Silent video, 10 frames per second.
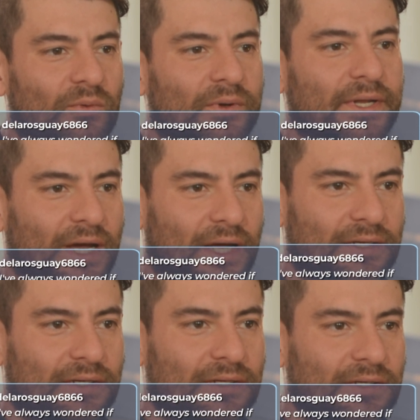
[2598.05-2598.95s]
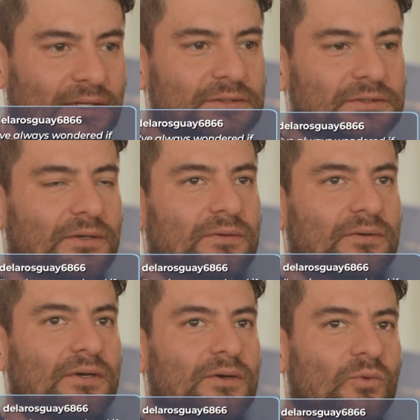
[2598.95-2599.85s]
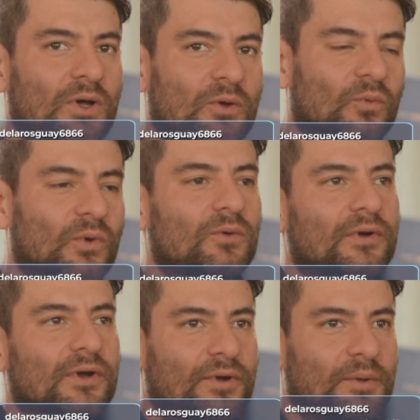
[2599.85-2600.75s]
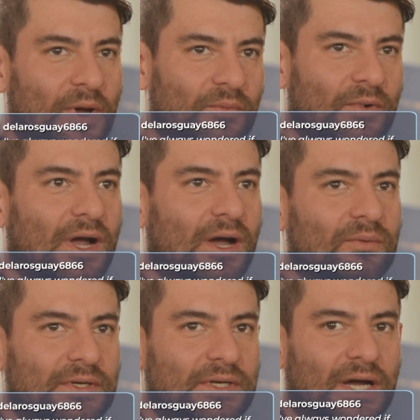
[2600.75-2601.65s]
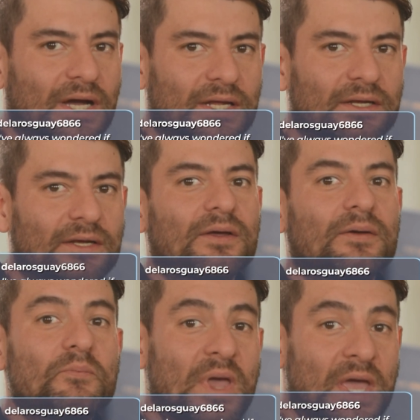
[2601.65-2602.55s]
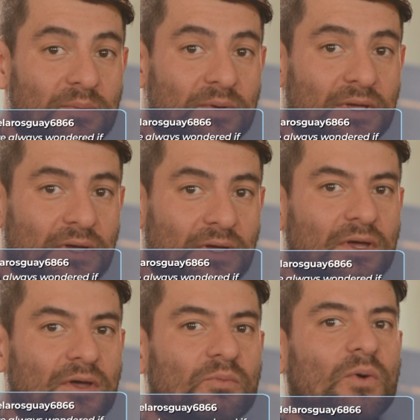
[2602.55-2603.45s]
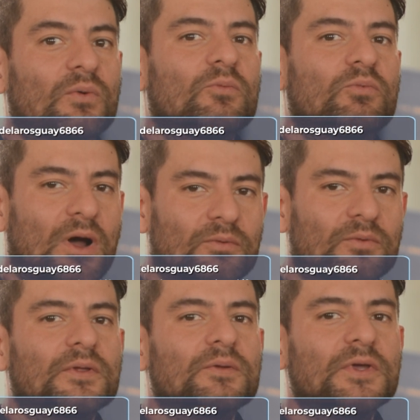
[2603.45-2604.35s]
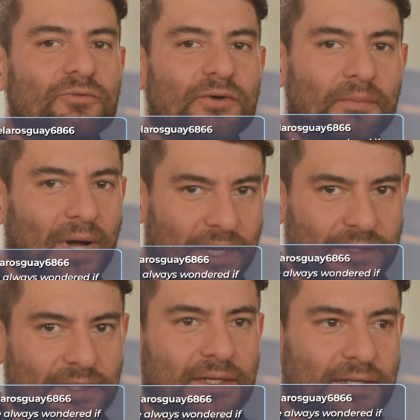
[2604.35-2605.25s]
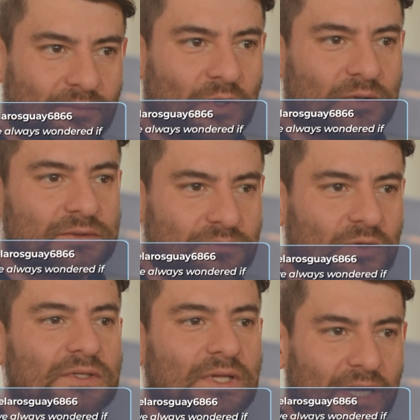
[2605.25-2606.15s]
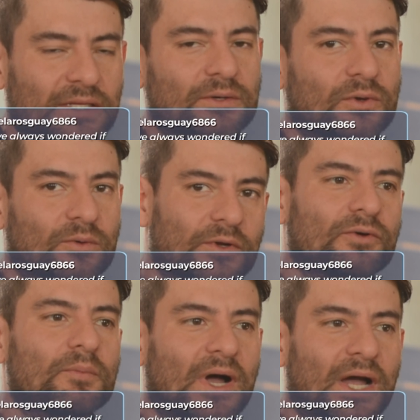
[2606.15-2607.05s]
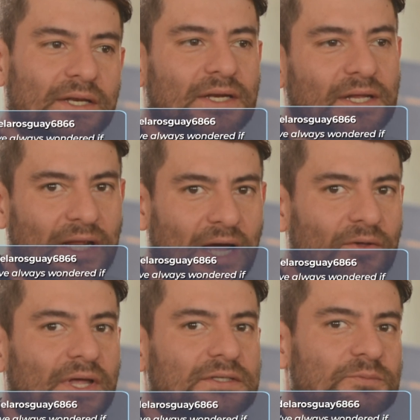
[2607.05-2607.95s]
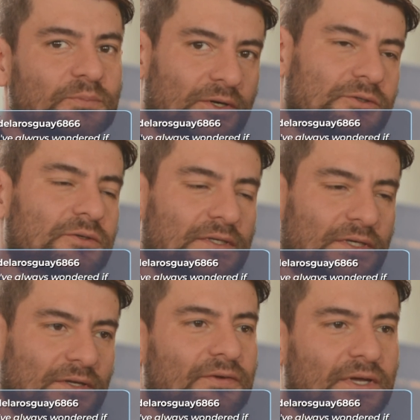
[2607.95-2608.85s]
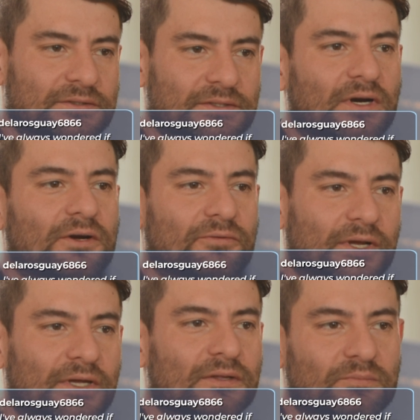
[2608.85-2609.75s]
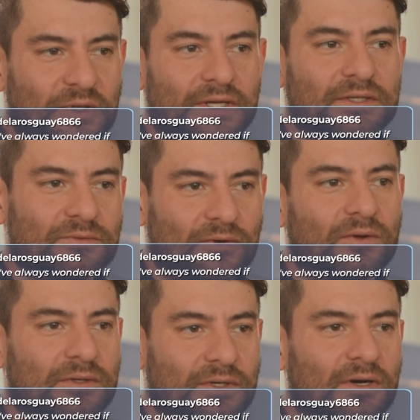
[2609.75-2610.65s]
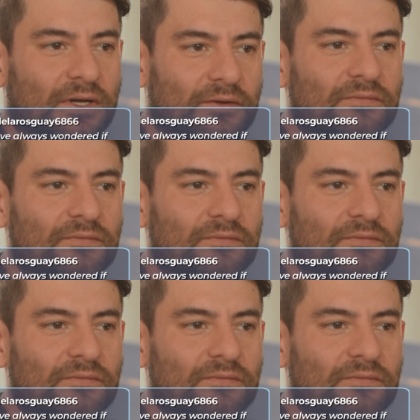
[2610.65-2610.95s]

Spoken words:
How we died. So will we remember how we died? Maybe. But we'll probably be reminded, most likely we'll be reminded in how that spiritual significance in our curriculum plays a role in our life.